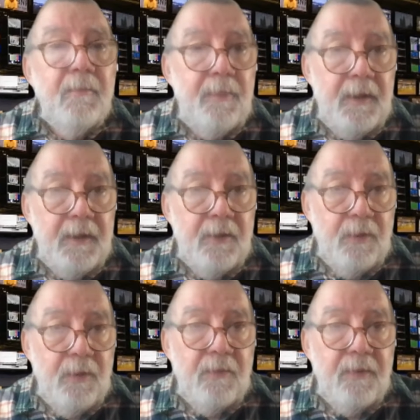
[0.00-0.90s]
being
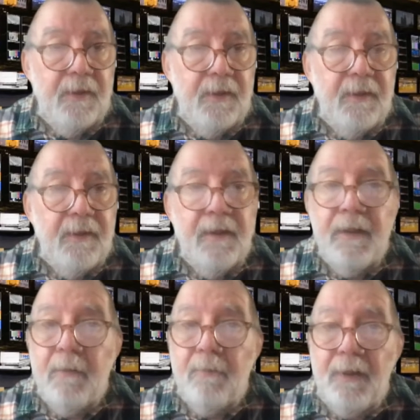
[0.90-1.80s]
grown,
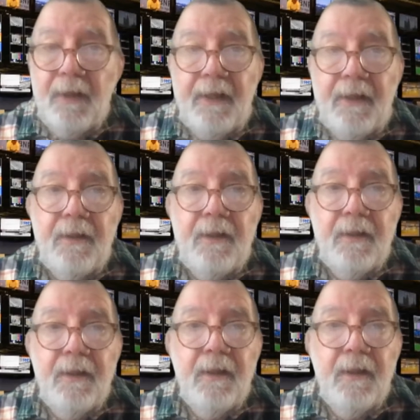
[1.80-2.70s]
not planted,
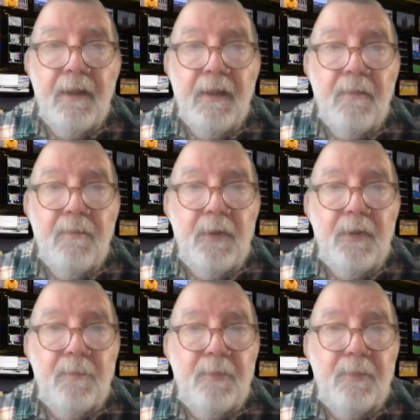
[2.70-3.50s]
but your